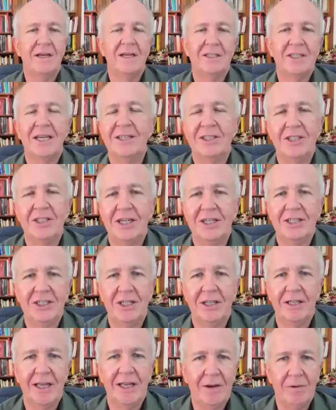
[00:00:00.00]
say is yes
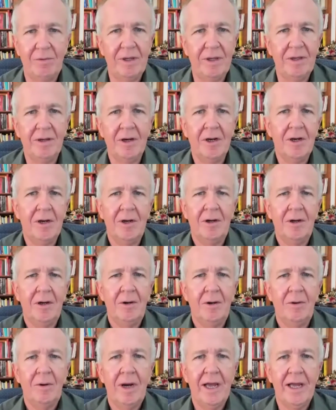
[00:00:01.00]
to that.
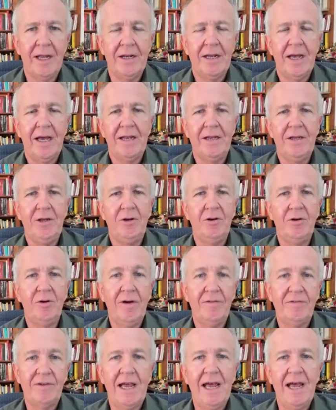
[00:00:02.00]
And you do
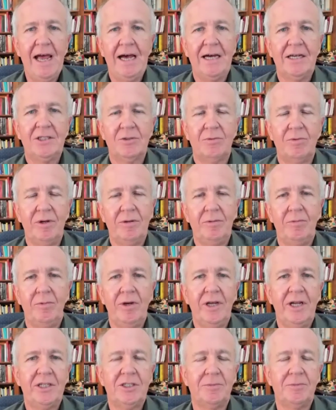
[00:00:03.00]
have to ask.
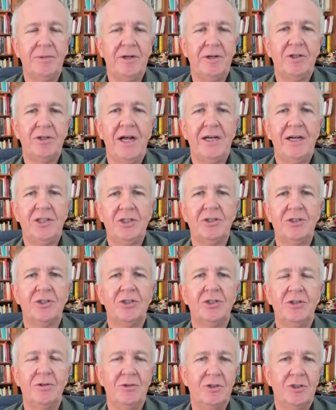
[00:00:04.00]
We had some international
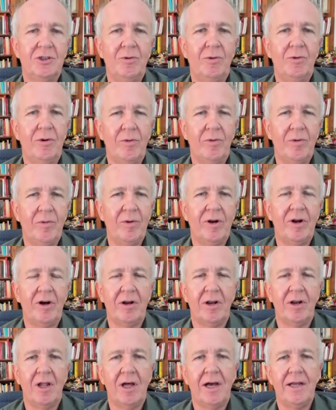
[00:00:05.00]
students who, when we went
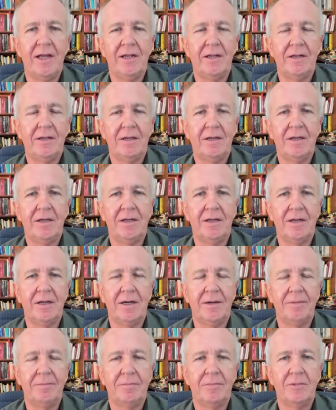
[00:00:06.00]
online in
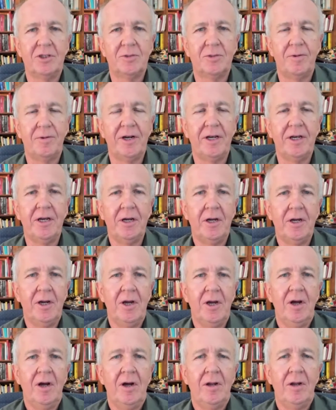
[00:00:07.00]
the spring,
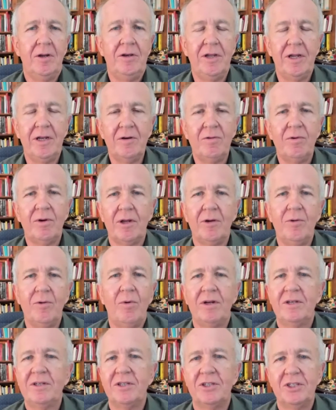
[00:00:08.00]
didn't really
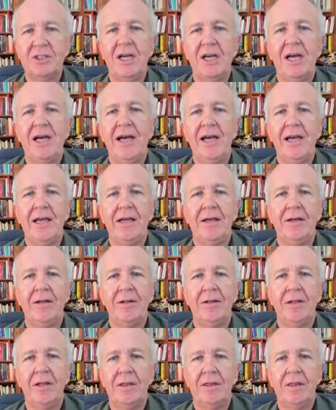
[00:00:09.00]
want to say
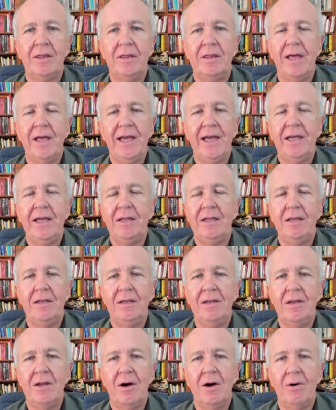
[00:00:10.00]
that they
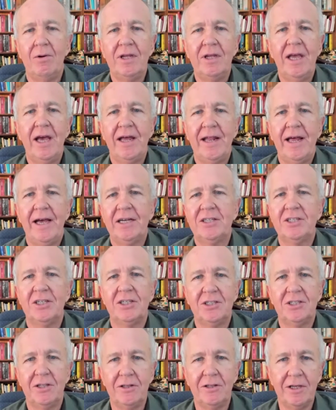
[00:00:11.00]
only had
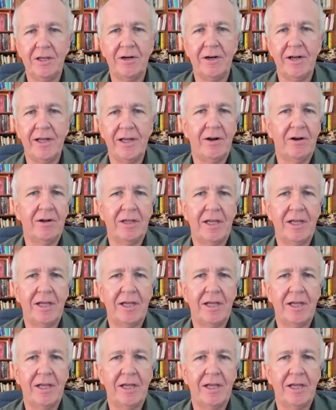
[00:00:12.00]
access to the internet on